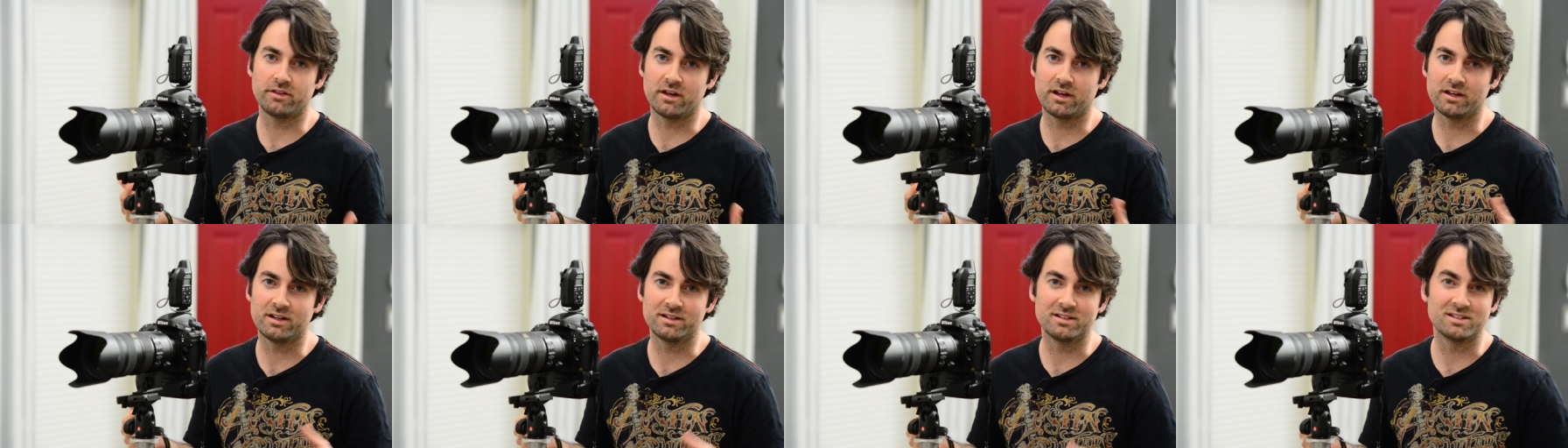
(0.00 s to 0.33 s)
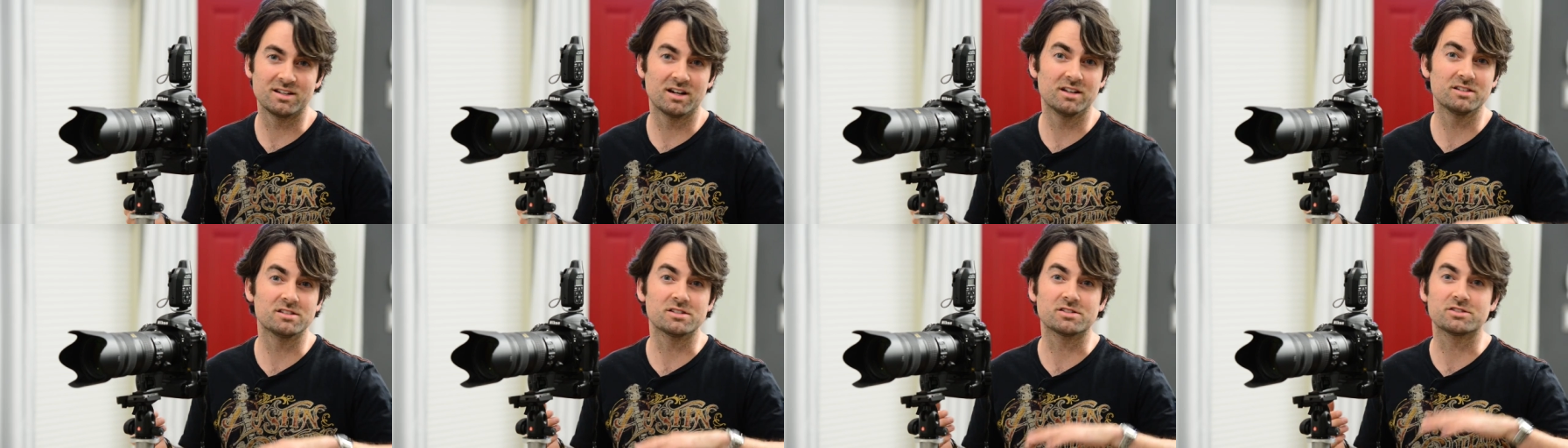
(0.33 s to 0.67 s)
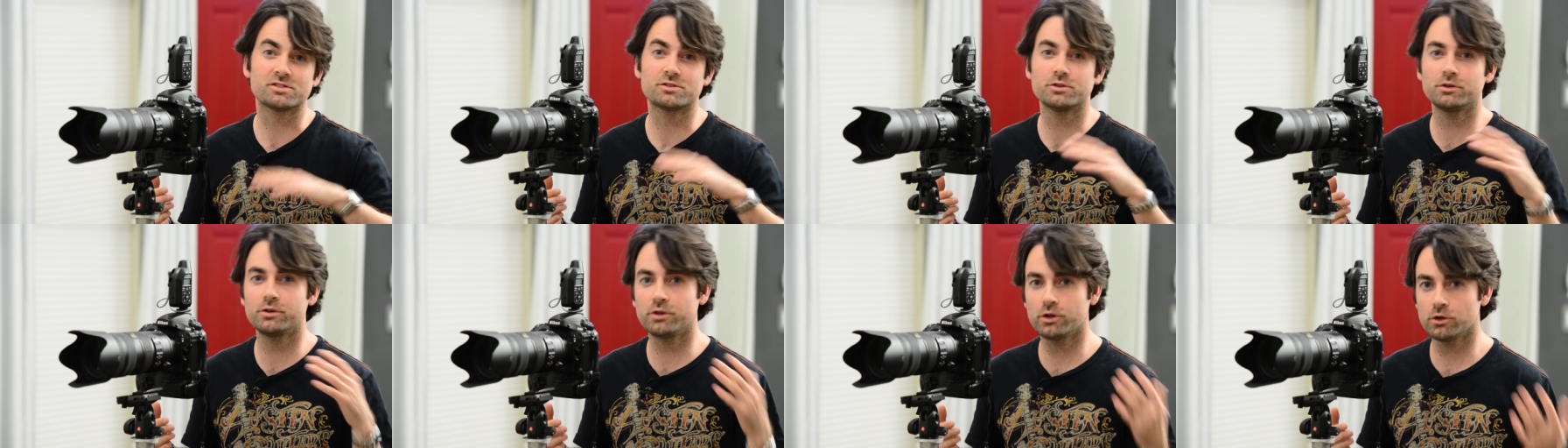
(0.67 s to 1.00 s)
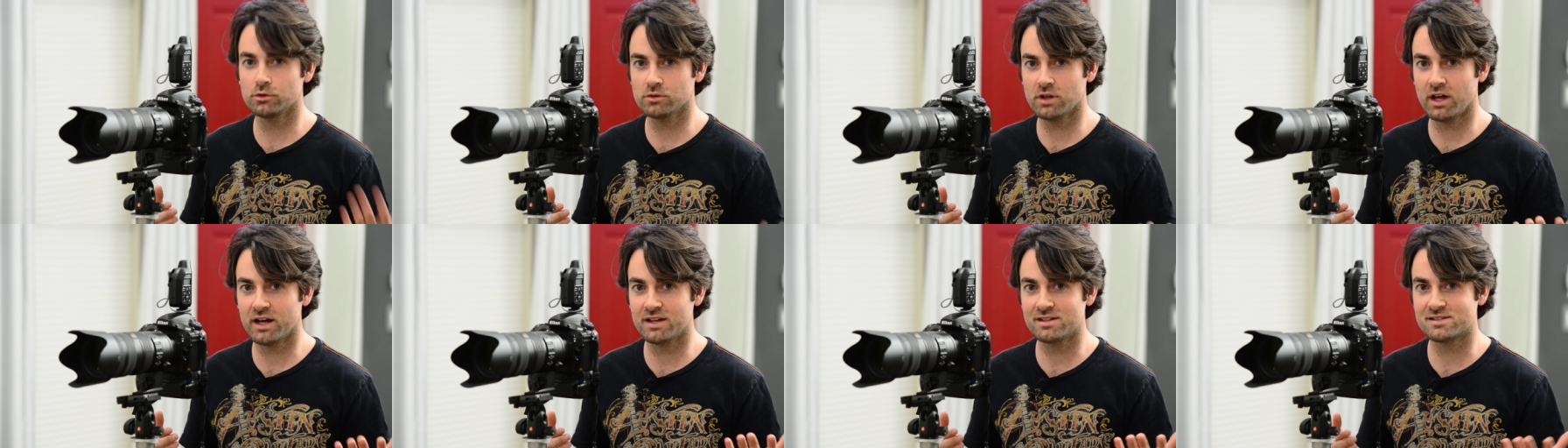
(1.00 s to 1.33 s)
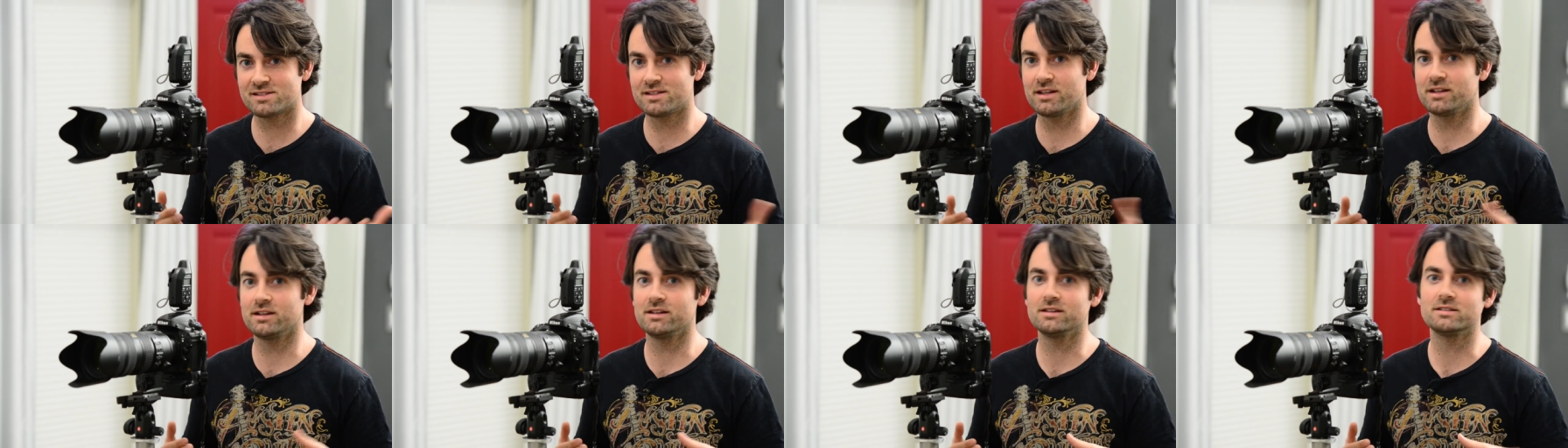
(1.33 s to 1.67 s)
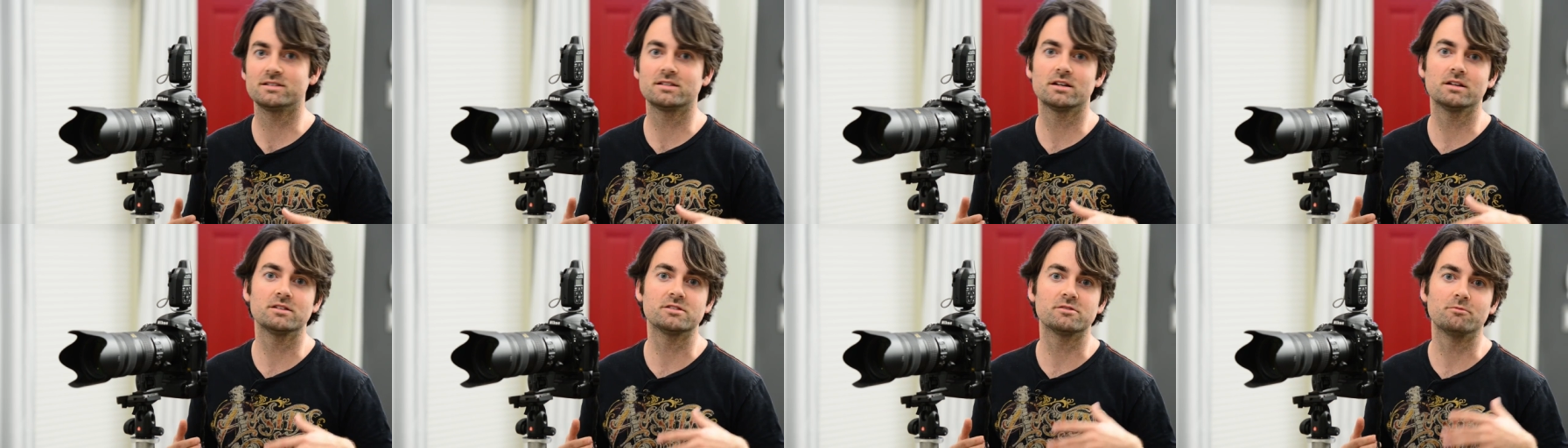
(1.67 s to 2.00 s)
They need tons of studio lights, they
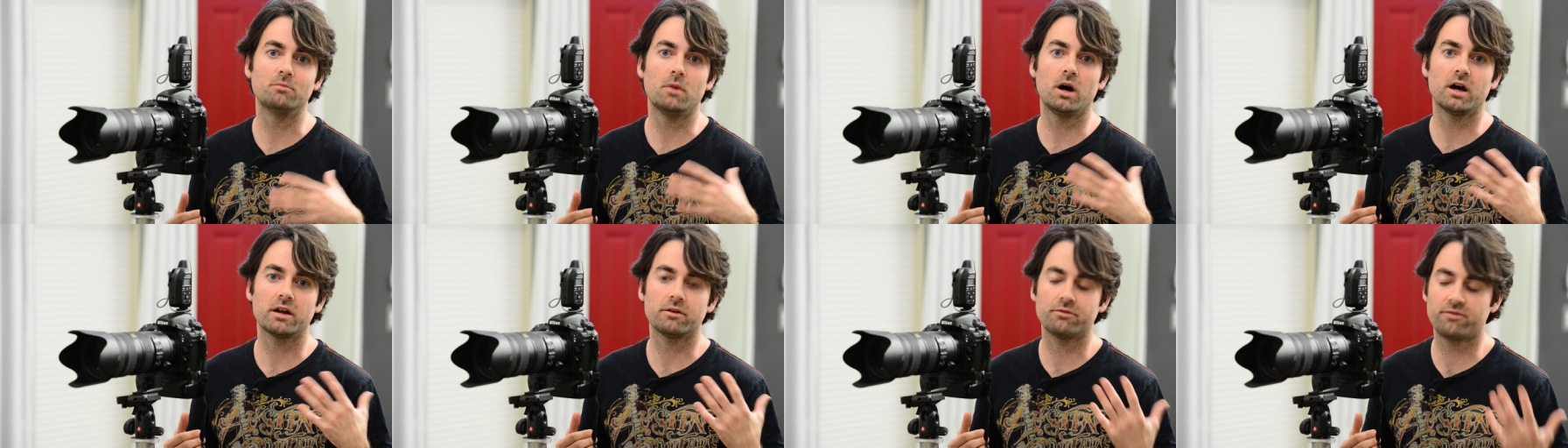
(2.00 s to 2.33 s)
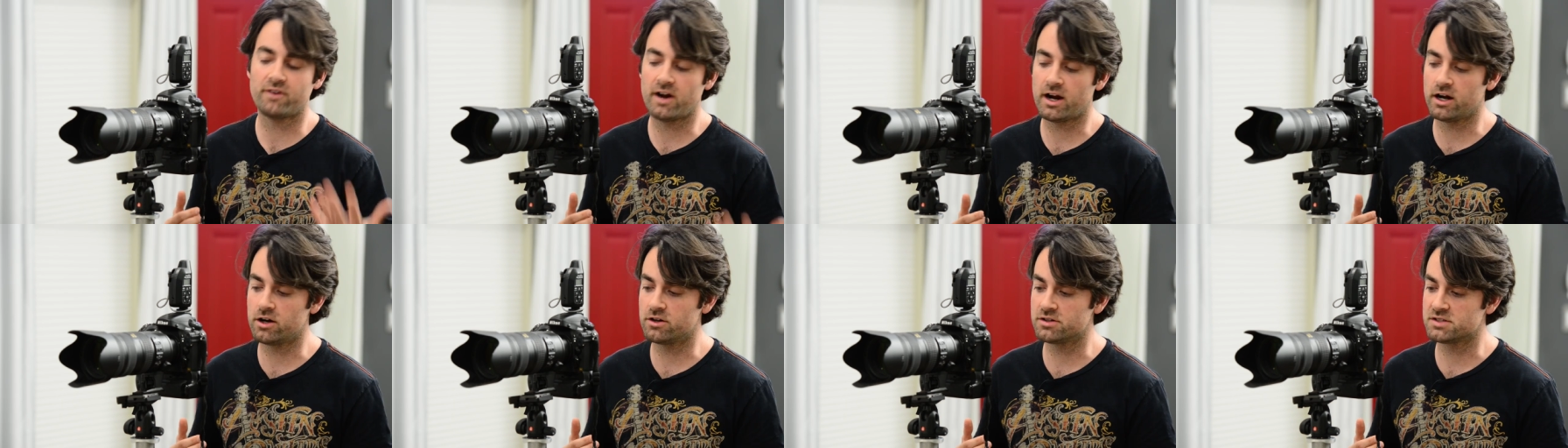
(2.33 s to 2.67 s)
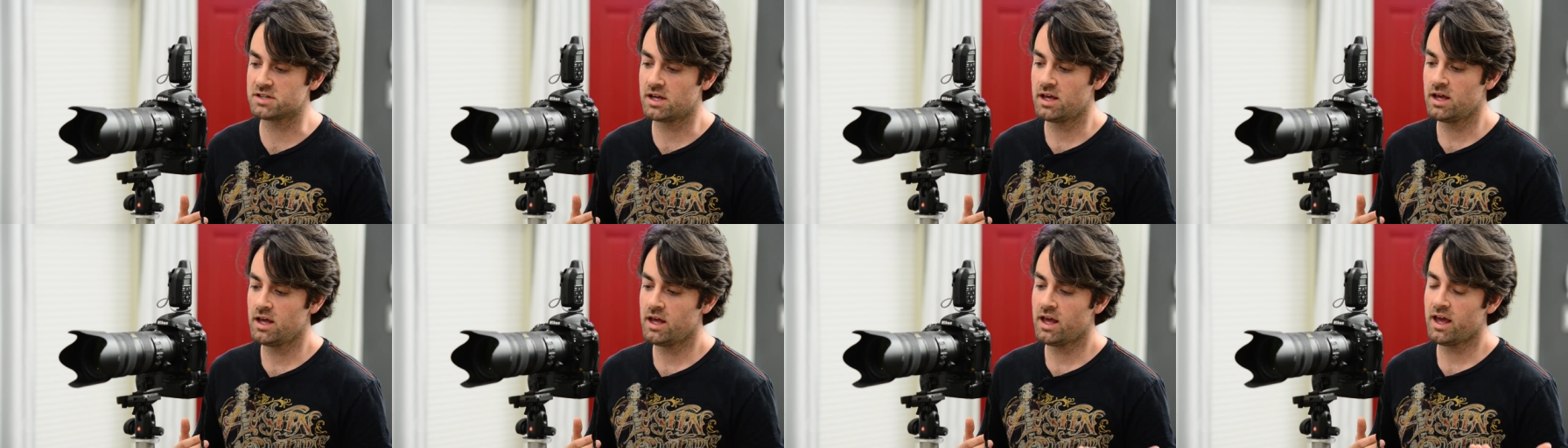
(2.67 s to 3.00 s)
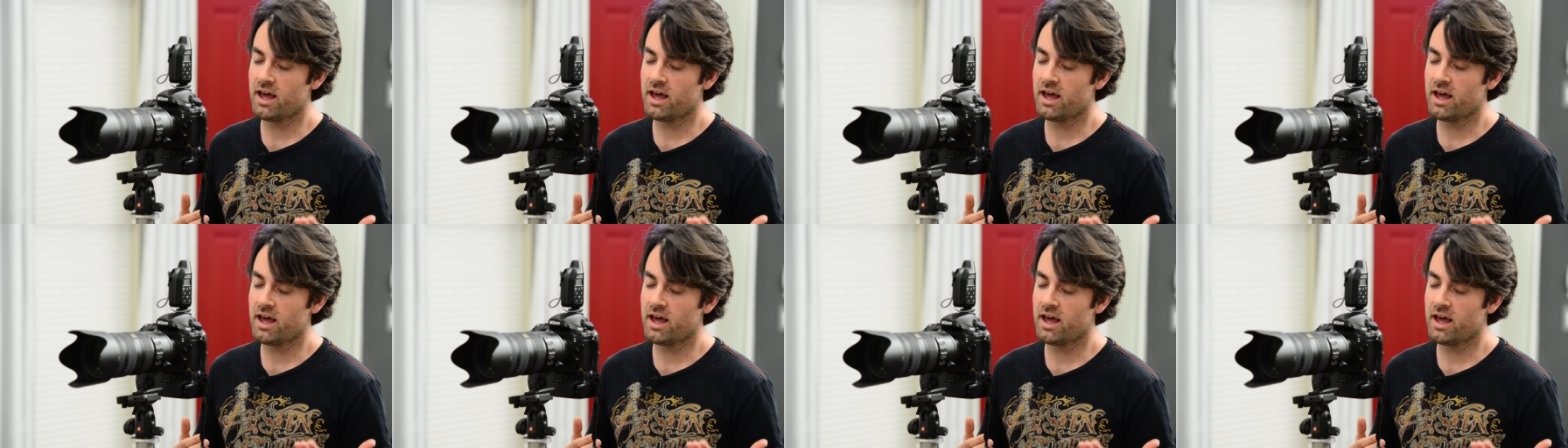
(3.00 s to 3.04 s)
need tons of modifiers,